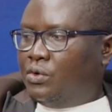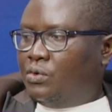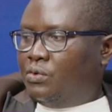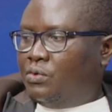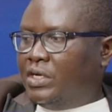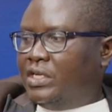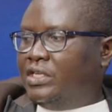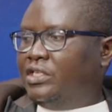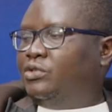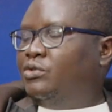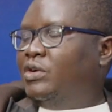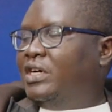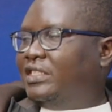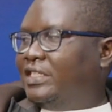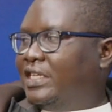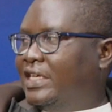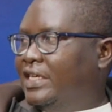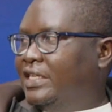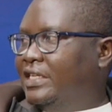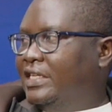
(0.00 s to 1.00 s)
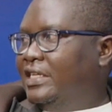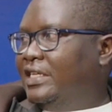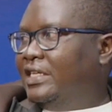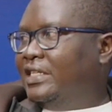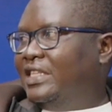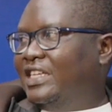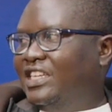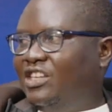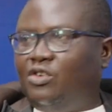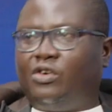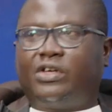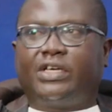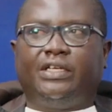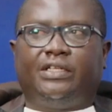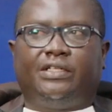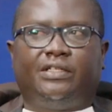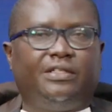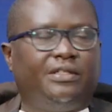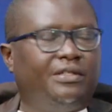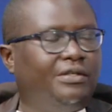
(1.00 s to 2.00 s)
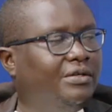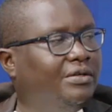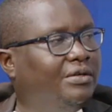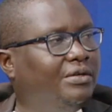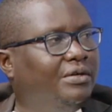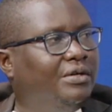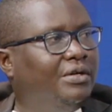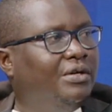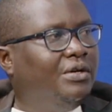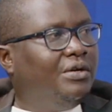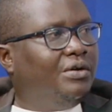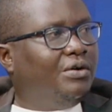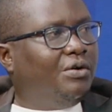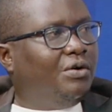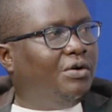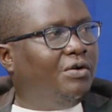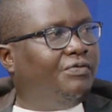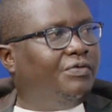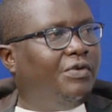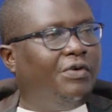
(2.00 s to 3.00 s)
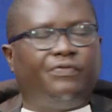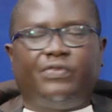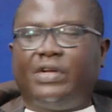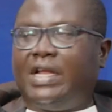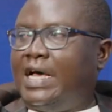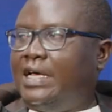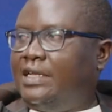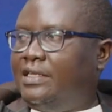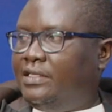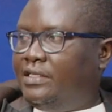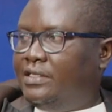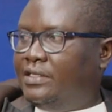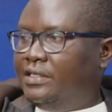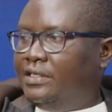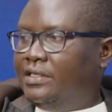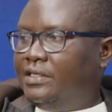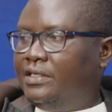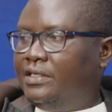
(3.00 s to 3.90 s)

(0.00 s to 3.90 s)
when she was heading the docket of lands.